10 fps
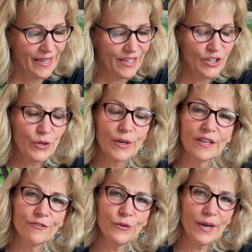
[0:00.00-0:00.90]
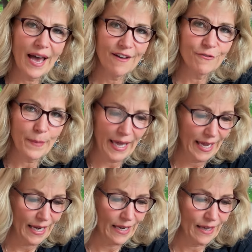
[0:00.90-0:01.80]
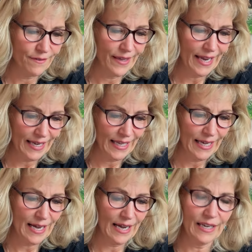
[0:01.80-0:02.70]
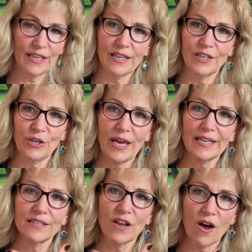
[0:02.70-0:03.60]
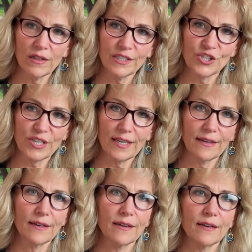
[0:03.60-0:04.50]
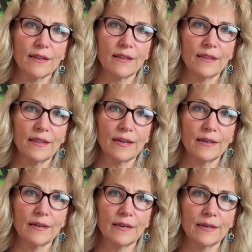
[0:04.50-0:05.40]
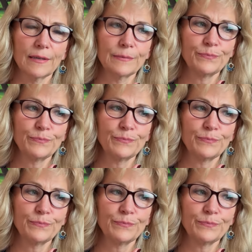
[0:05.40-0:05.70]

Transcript: you know, if you have pain of any kind, you know, acknowledging the,